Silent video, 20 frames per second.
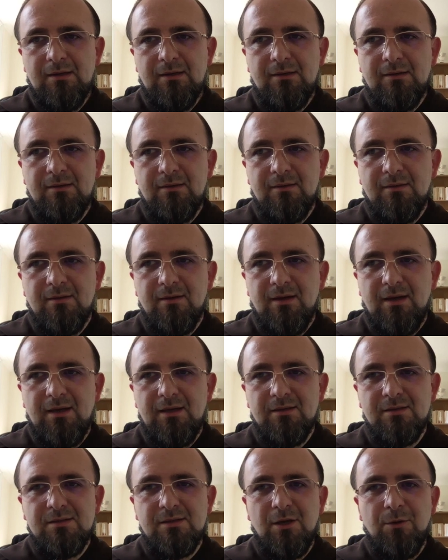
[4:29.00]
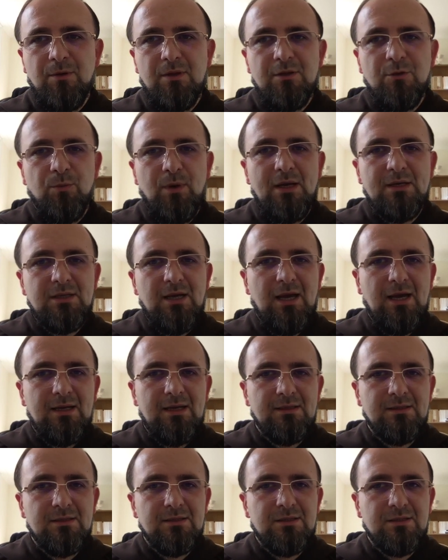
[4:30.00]
Uh, and so, on the one
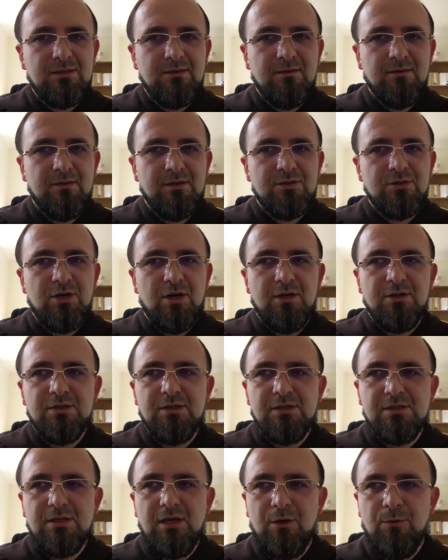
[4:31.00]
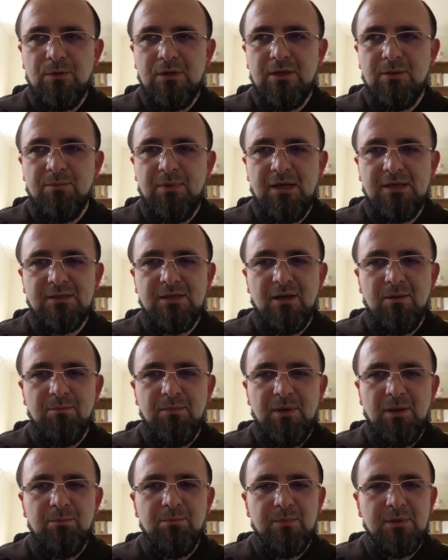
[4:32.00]
hand, the Church is holy, but her
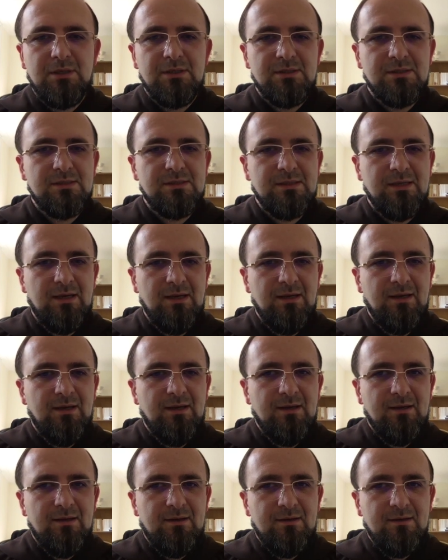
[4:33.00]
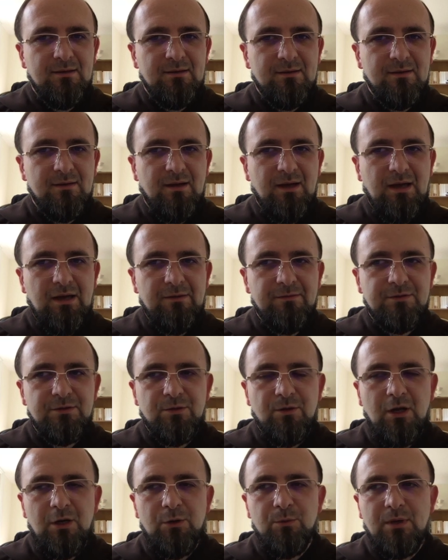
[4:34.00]
members uh, have to
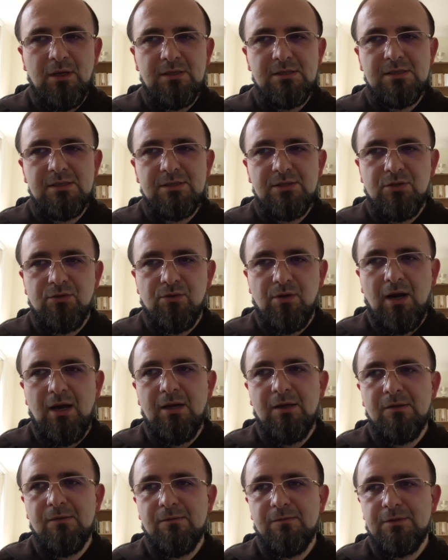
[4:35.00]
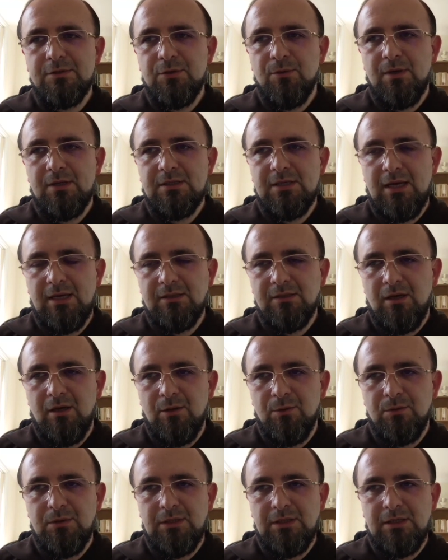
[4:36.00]
always strive to attain
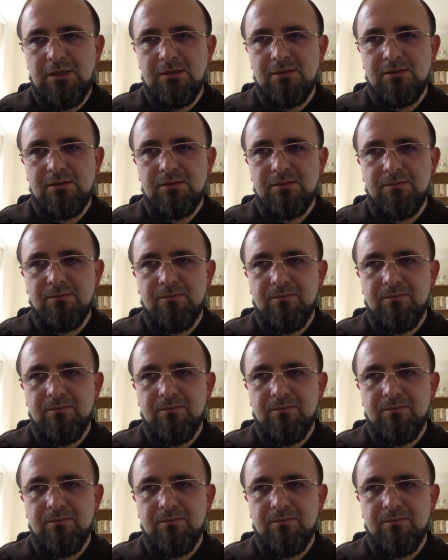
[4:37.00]
holiness,